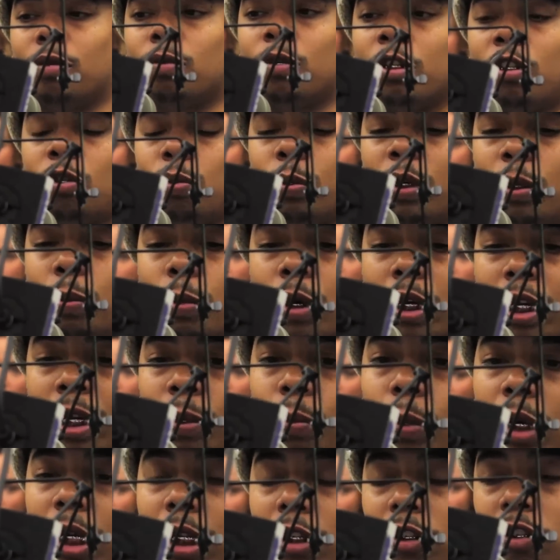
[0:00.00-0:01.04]
this is what he wanted. He
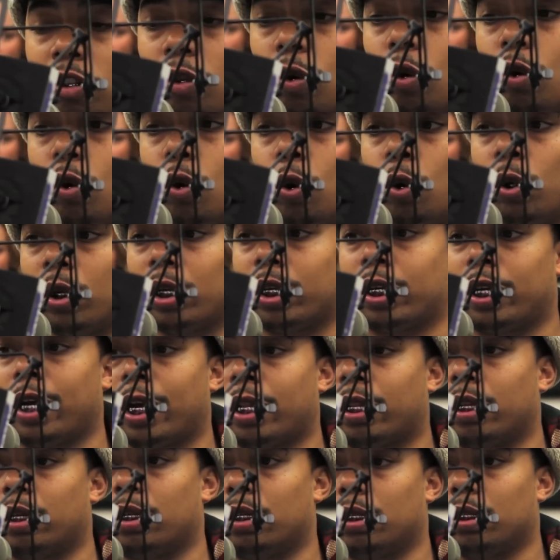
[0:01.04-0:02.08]
wanted the song all
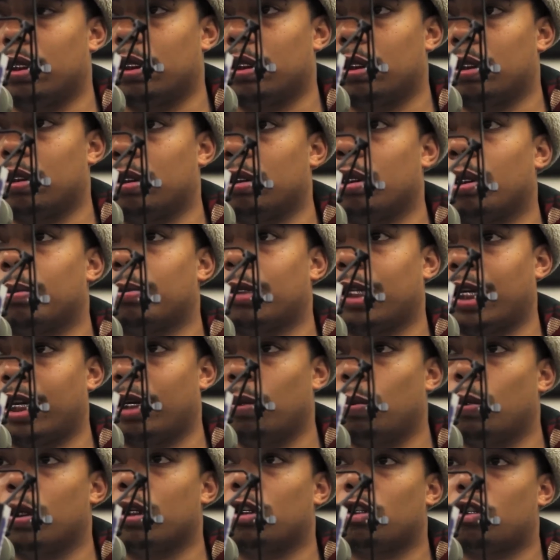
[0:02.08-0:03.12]
together. Okay. You know what I'm saying? He
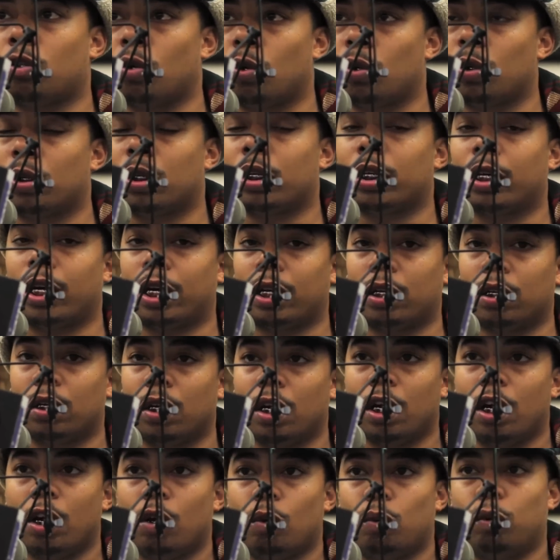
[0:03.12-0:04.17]
wanted the song all together.
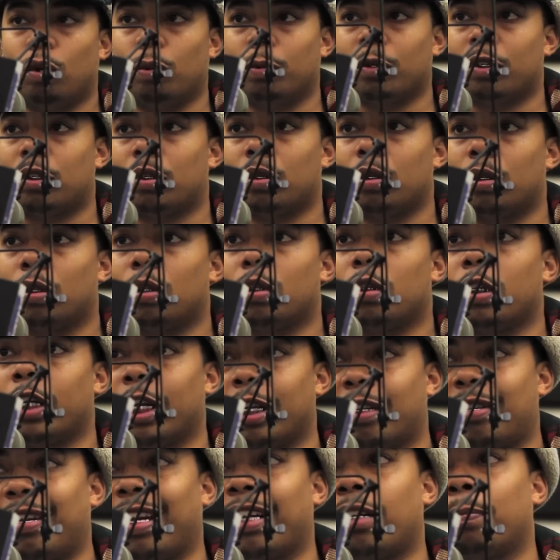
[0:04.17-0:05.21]
So take was, you off. yeah,
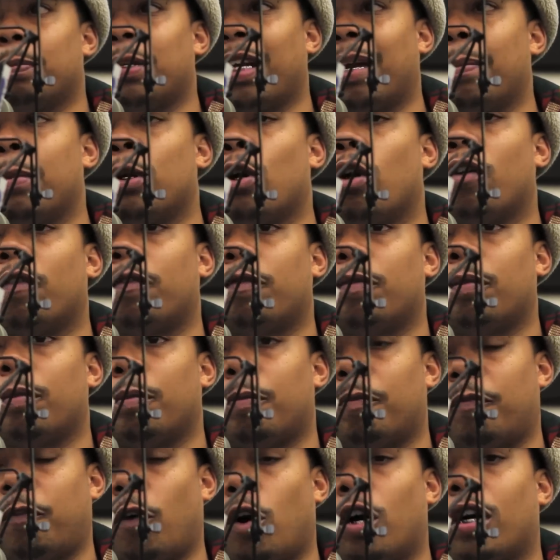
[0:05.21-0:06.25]
take take me off.
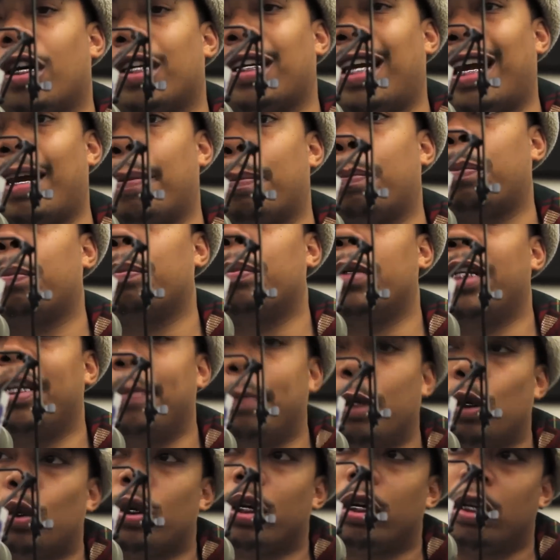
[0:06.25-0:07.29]
Okay. Far and like leave
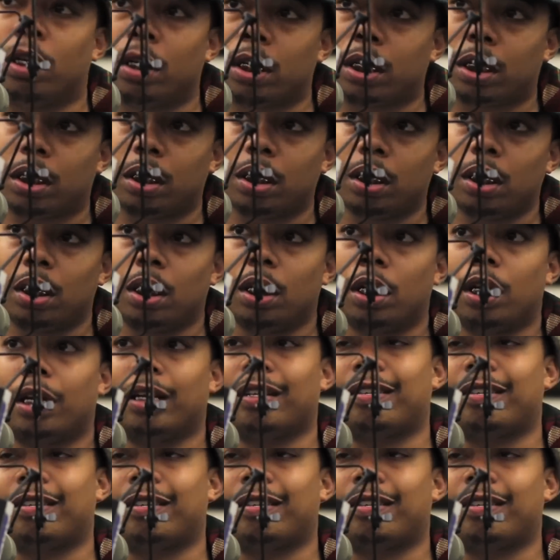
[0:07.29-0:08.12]
me on the hook. Okay. And